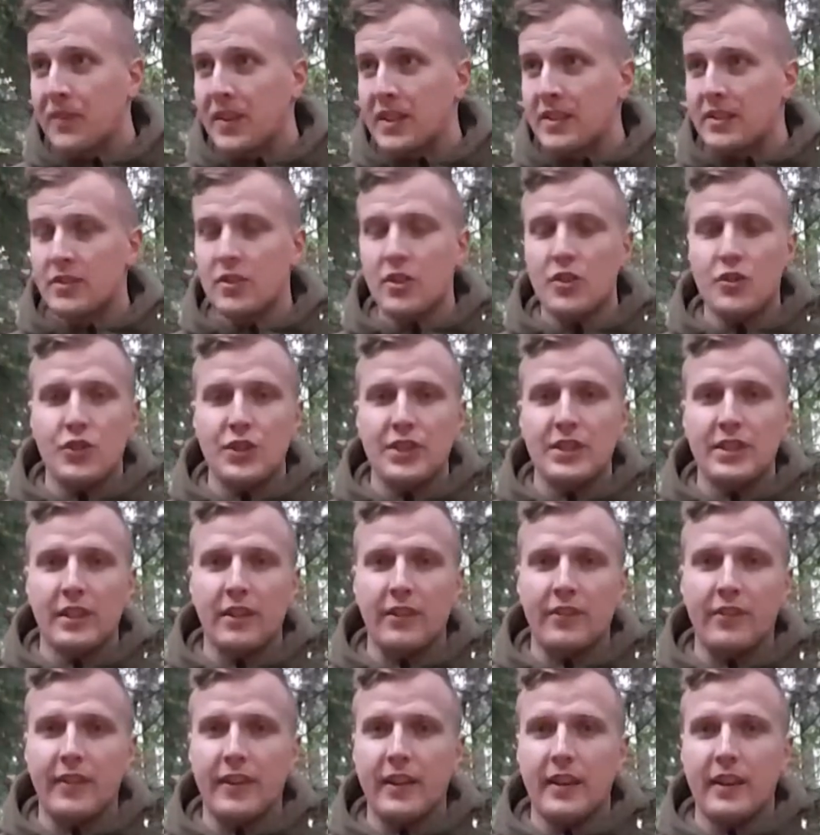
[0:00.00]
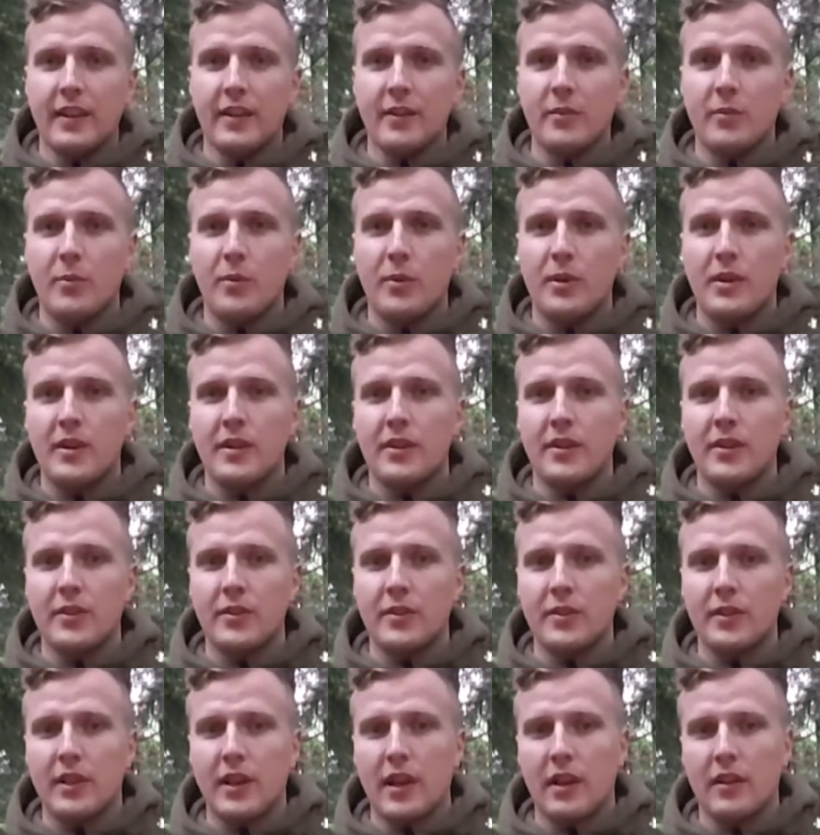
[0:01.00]
it's an interesting feeling where
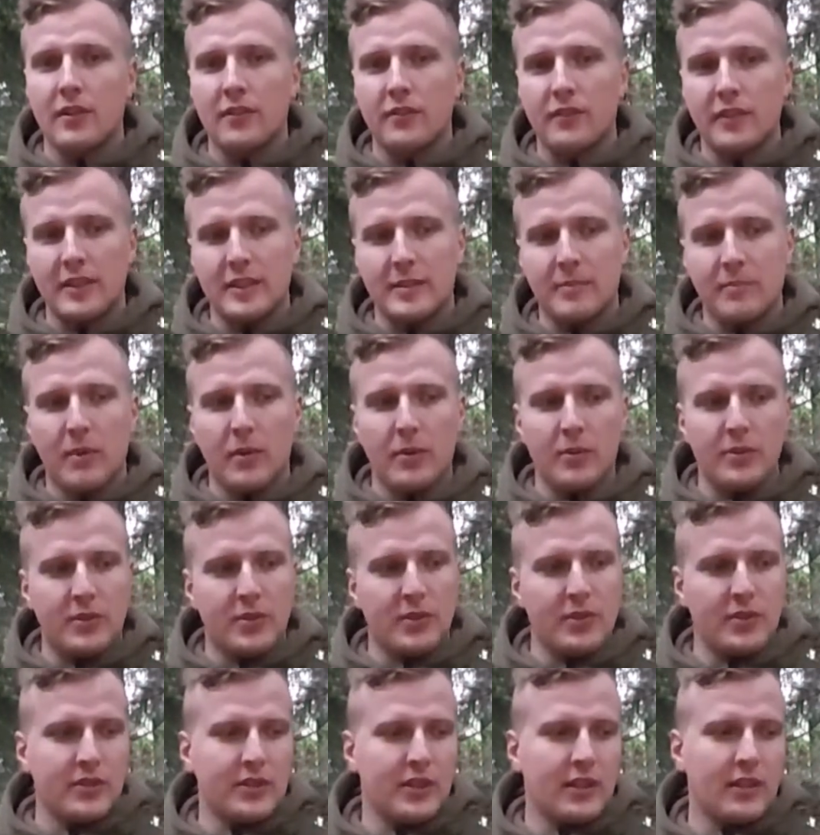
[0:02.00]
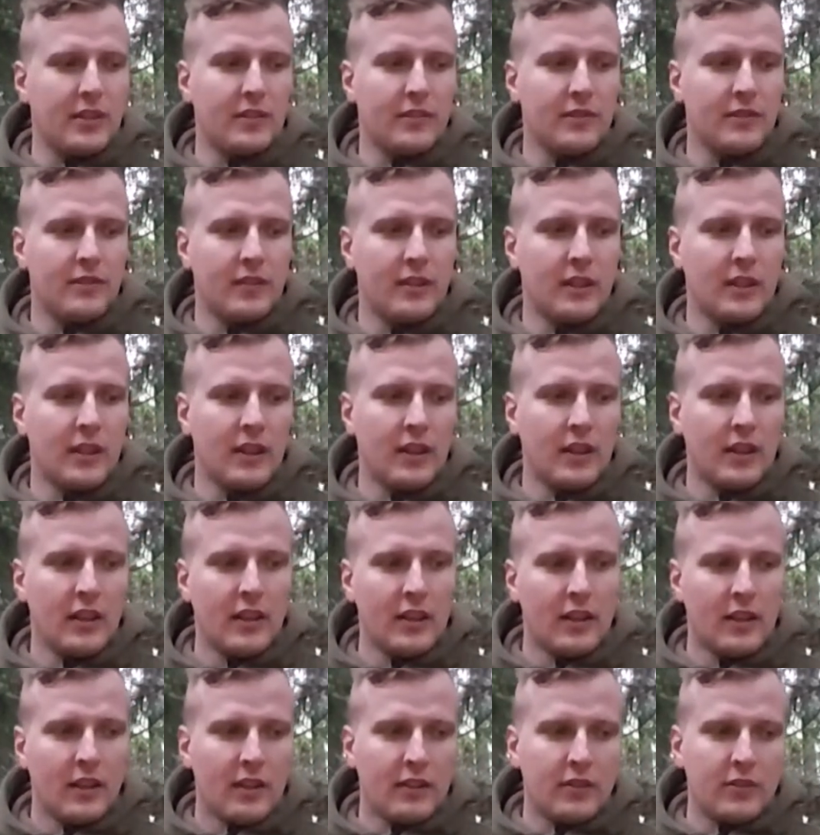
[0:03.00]
you're kind of exposed yourself
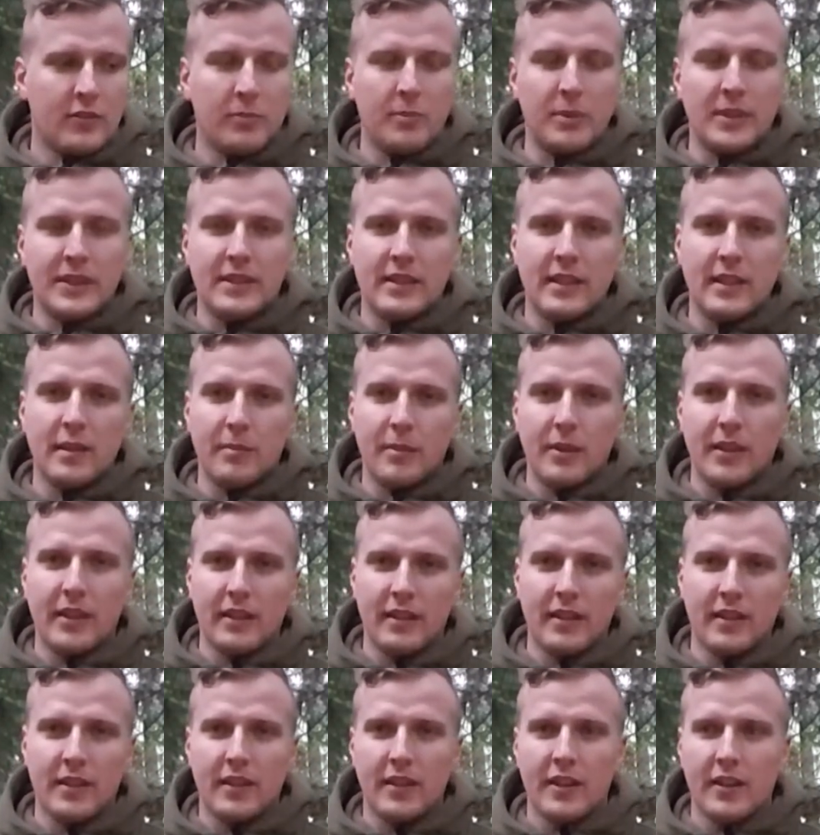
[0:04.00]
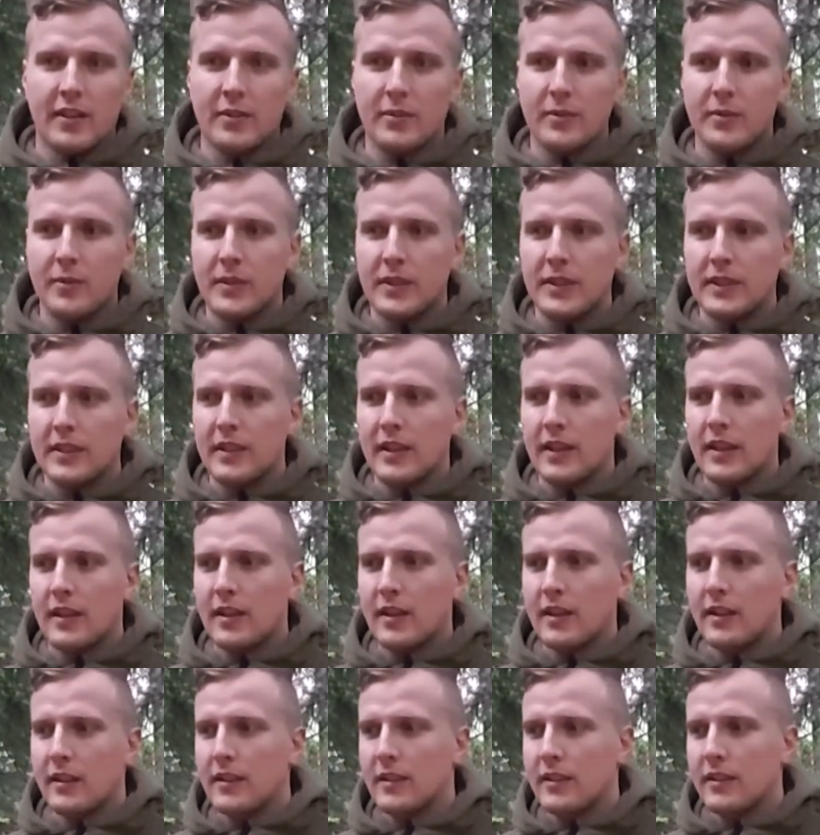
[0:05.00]
to be sleeping, you know, in
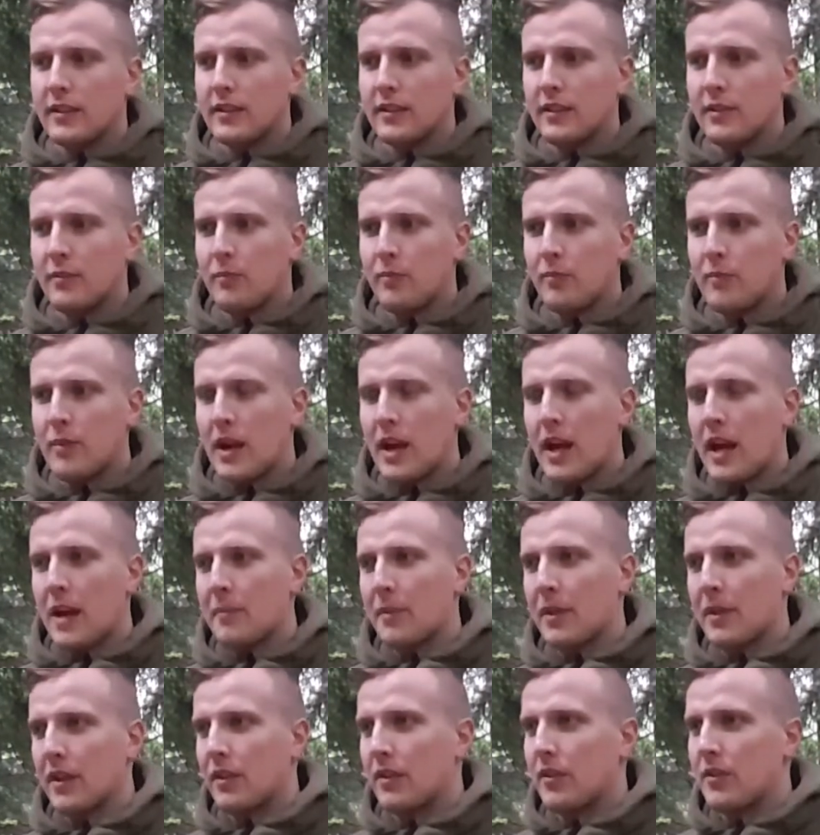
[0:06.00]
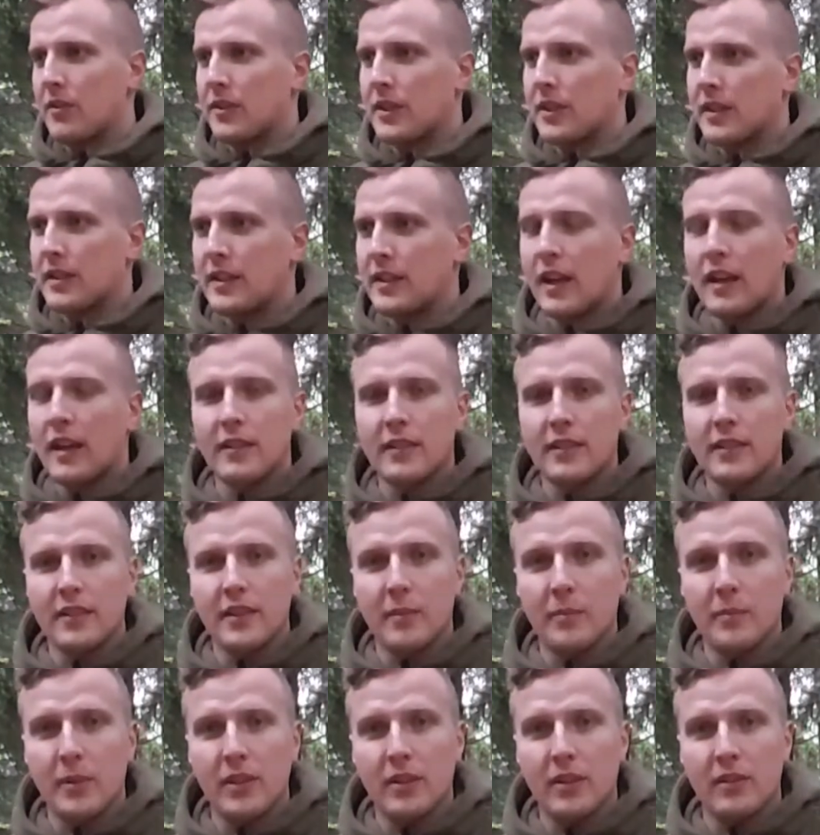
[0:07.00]
a, in a hammock or in a tent in
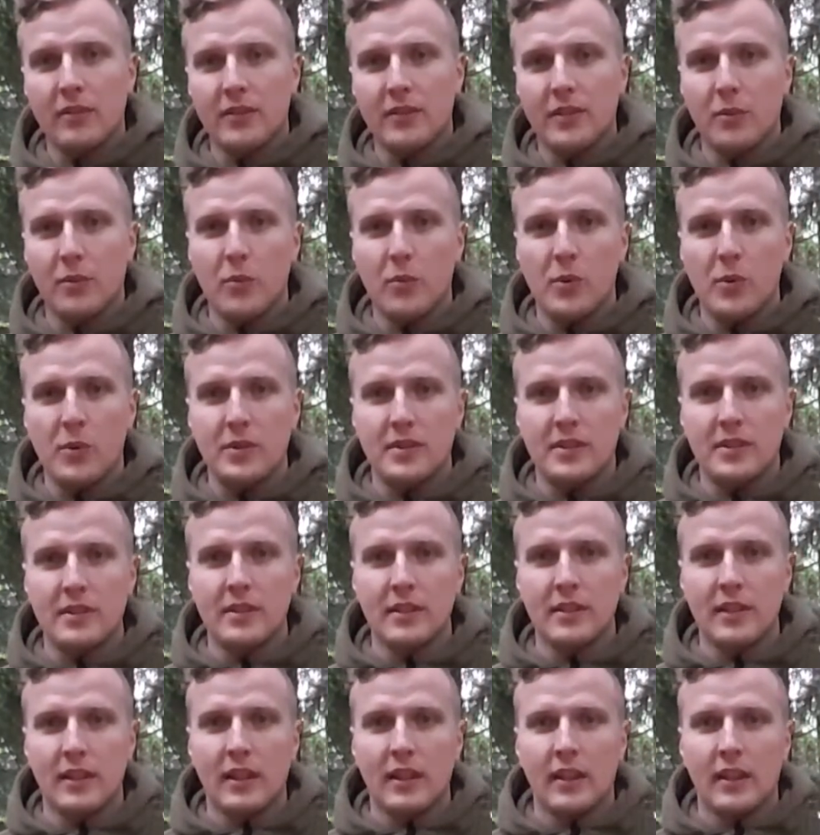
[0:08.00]
the middle of the woods.